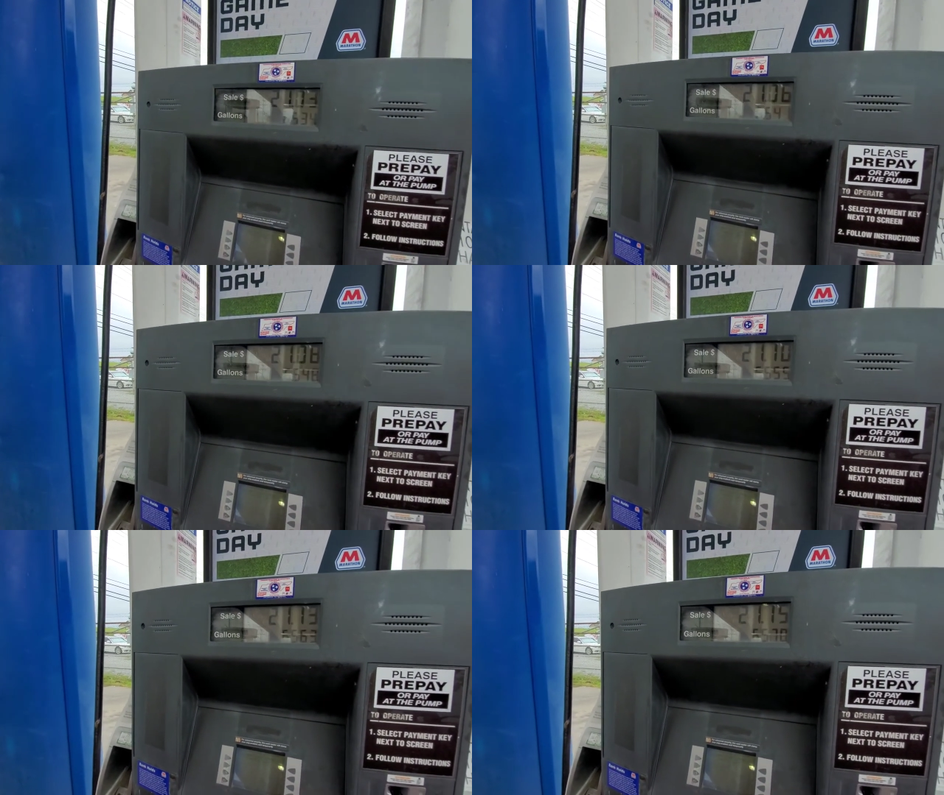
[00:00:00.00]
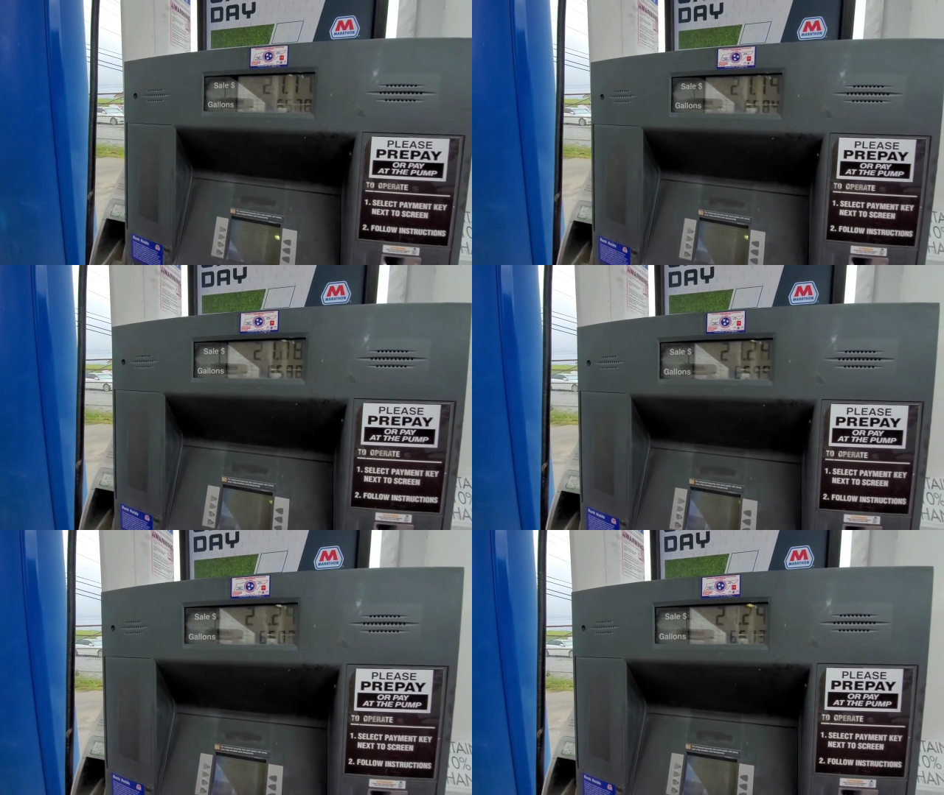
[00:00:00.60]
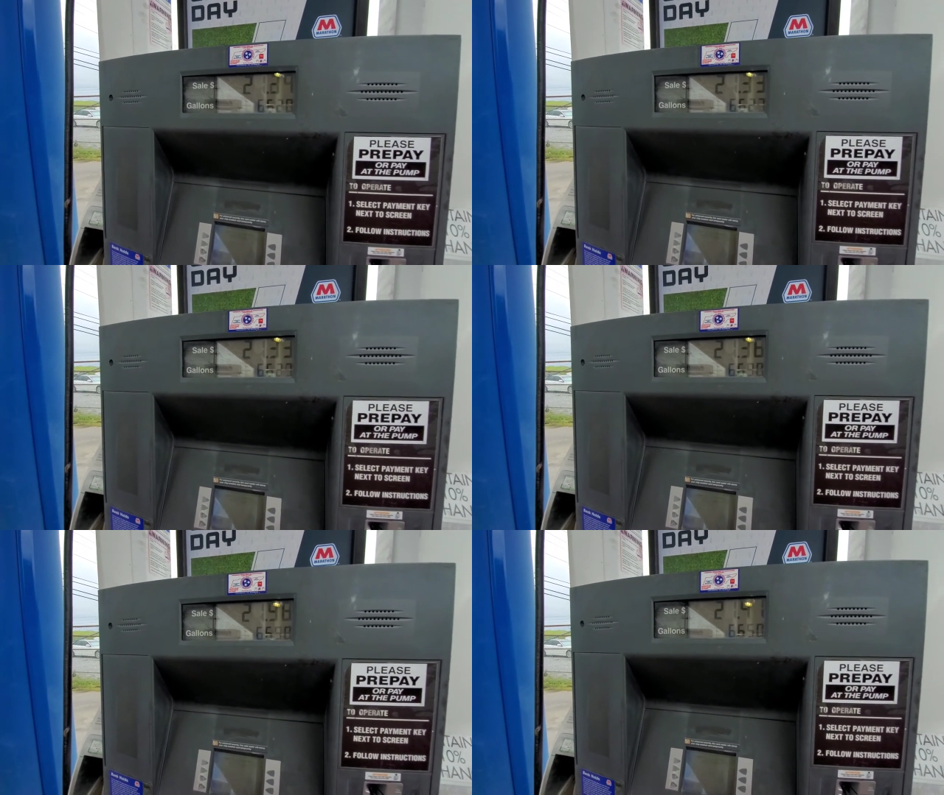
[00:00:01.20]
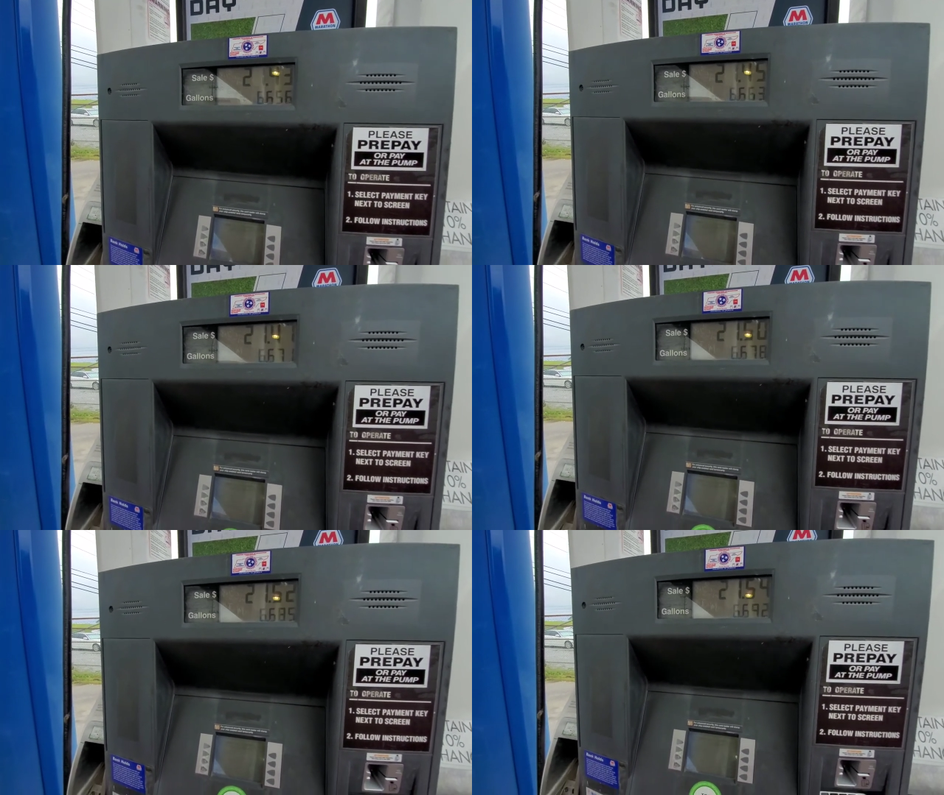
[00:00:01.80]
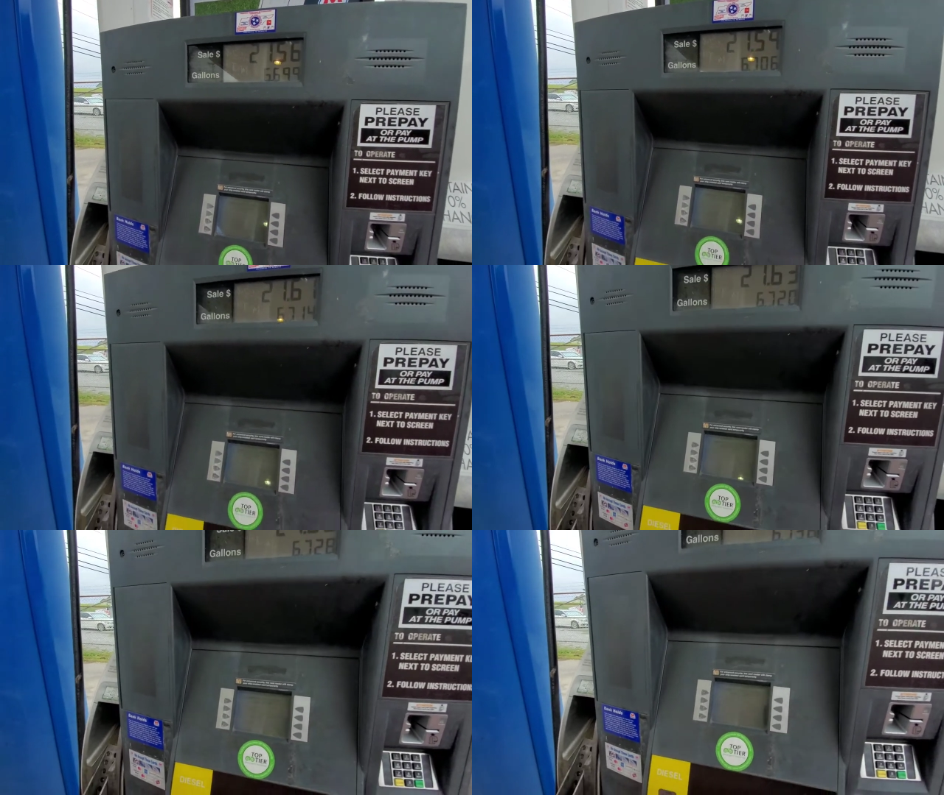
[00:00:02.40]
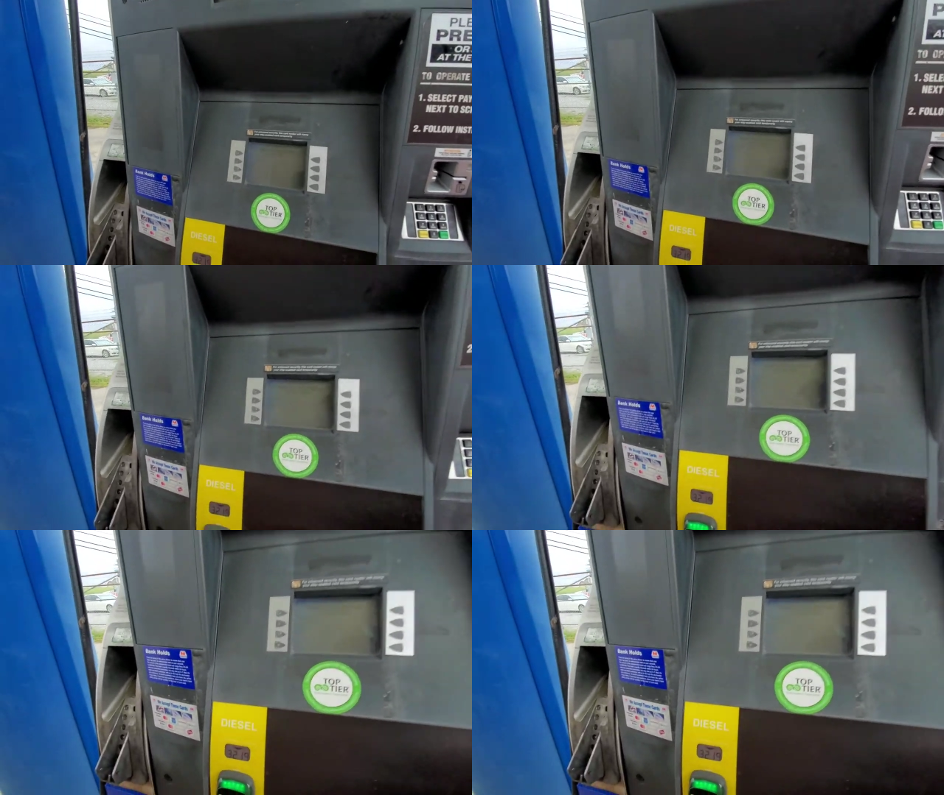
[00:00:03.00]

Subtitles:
[unreadable: no face in view]